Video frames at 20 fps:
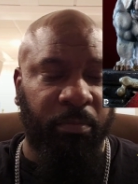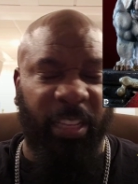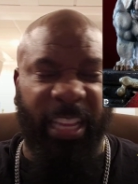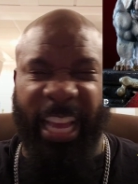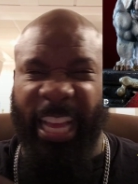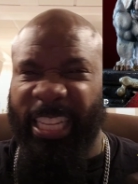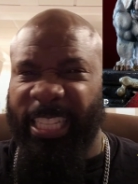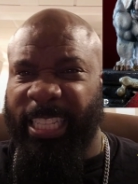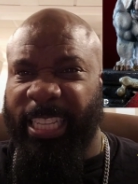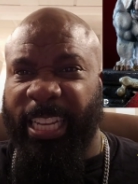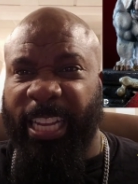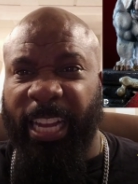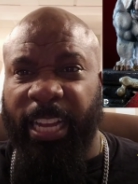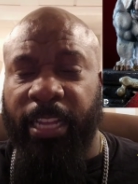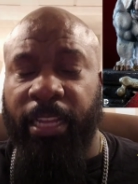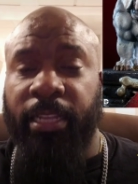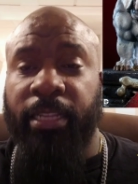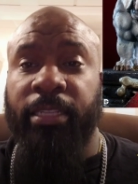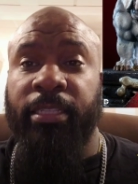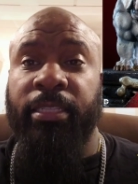he has
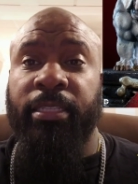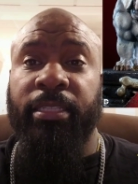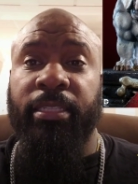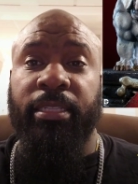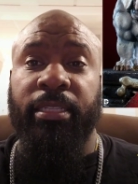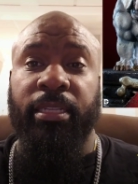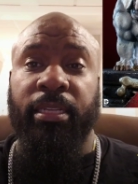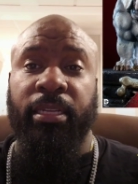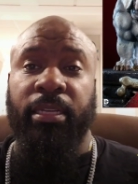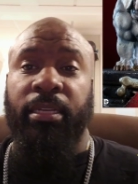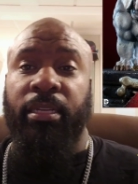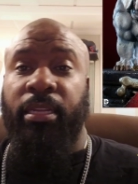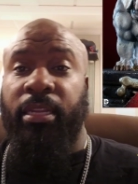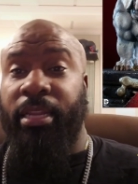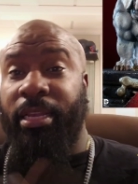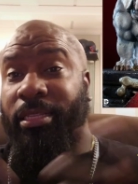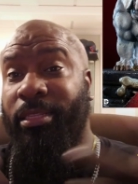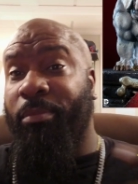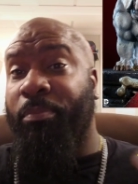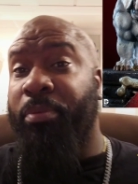guns
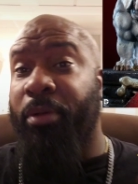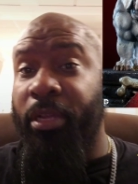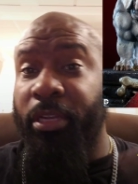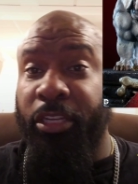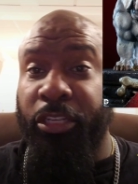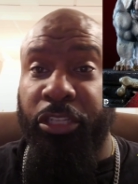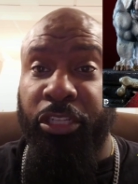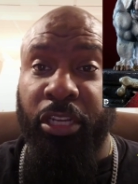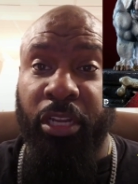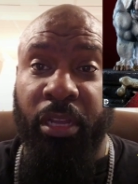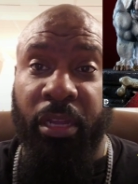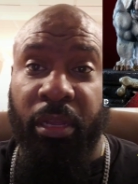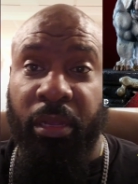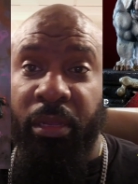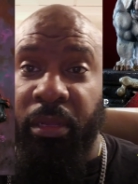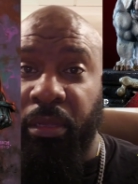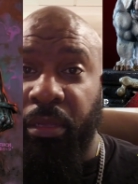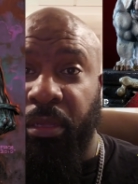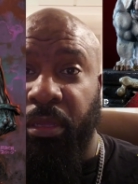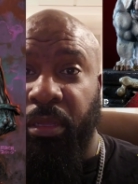like the
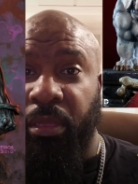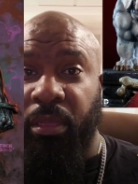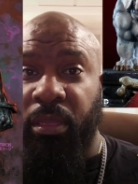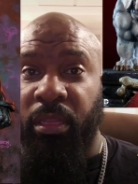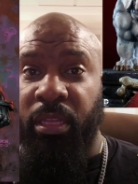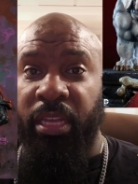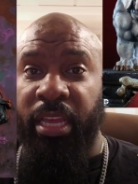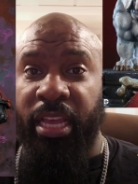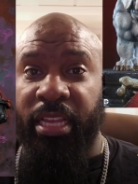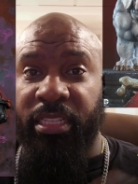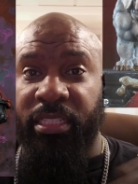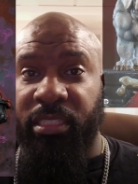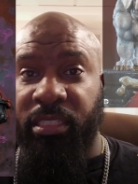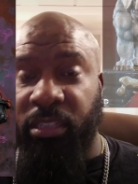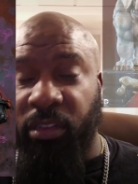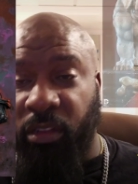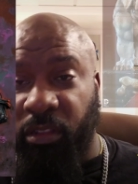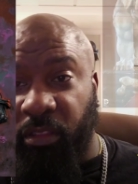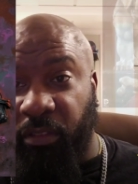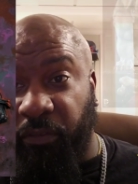Punisher, he has,
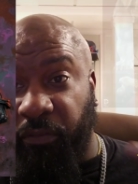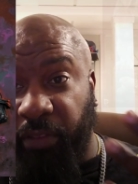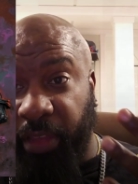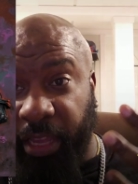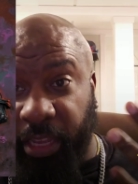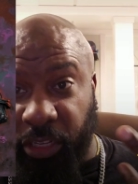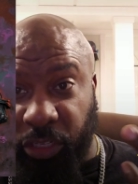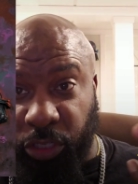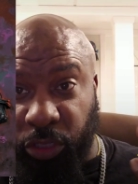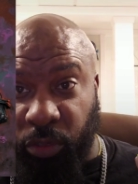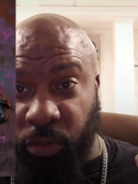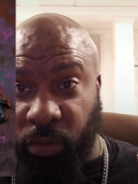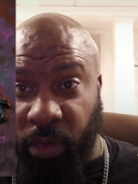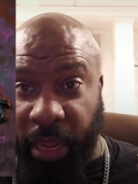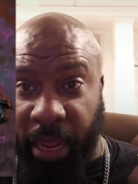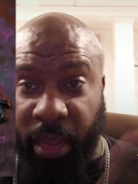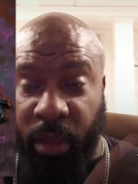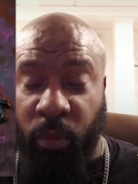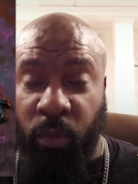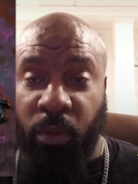the facial
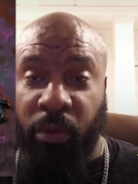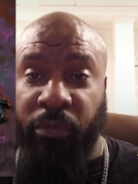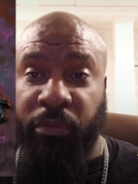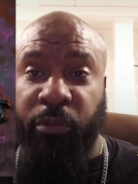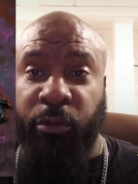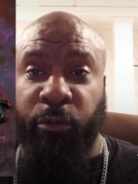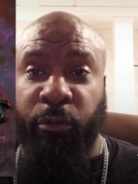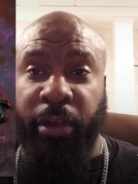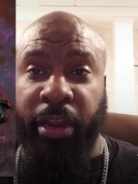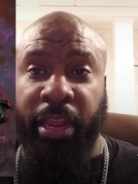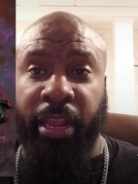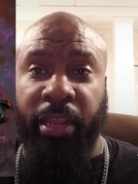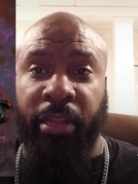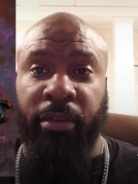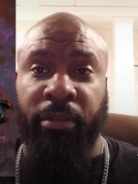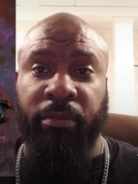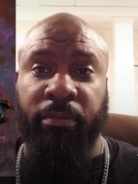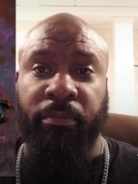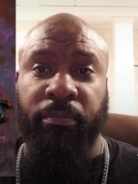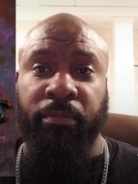like
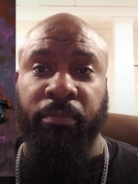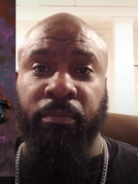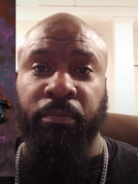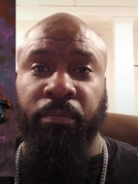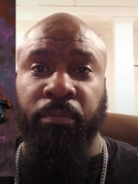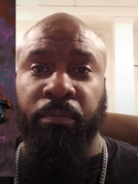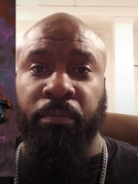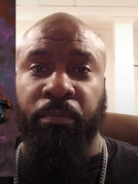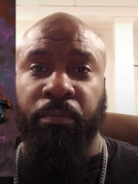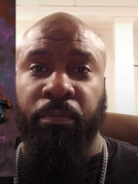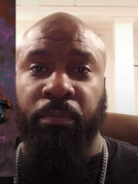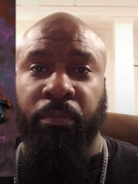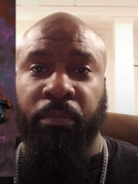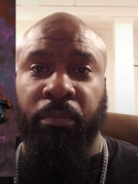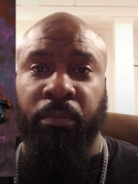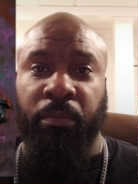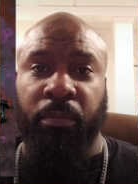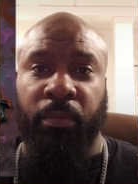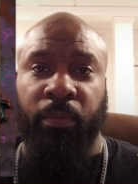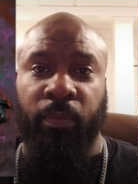Wolverine,
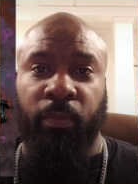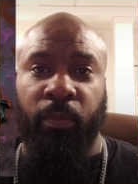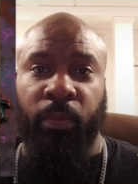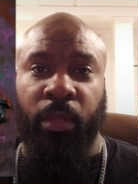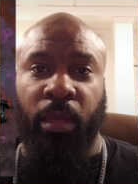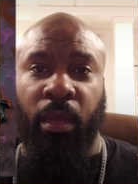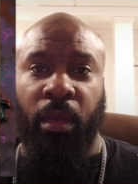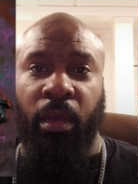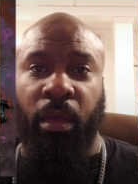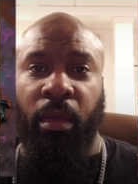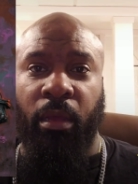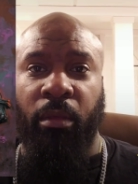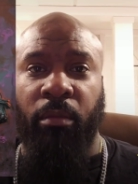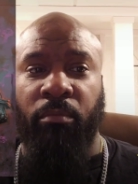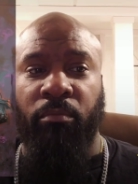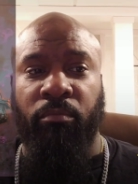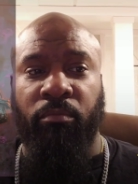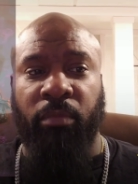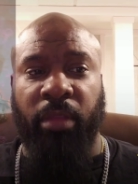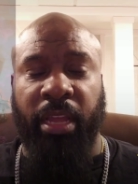
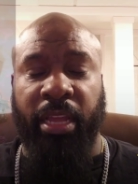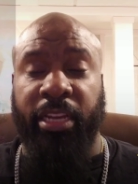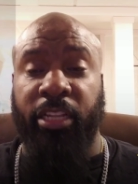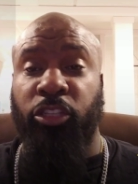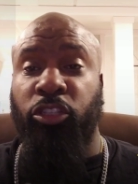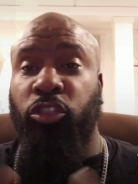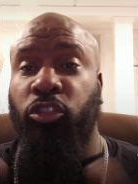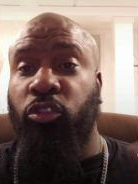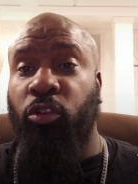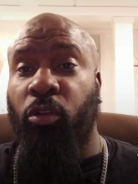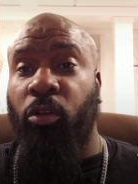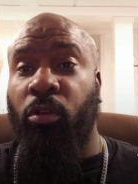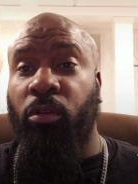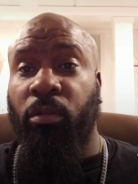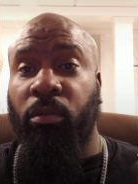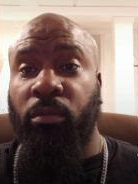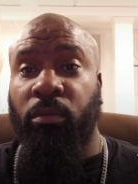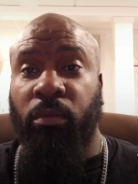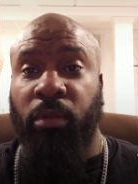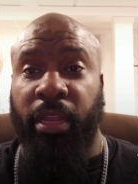and he's
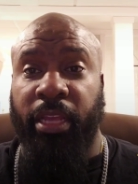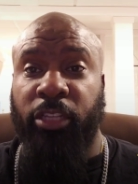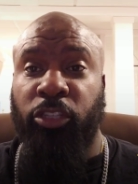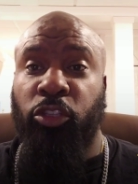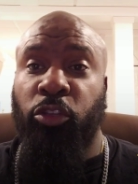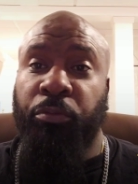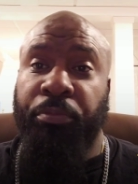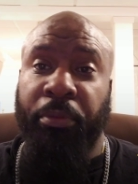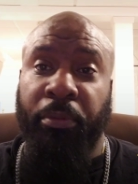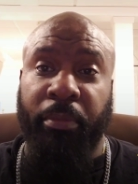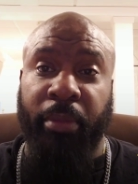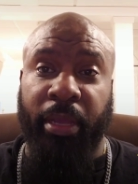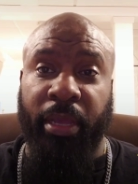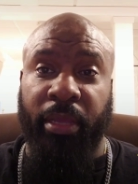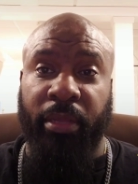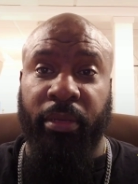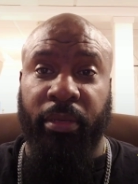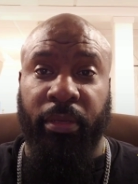strong like Superman.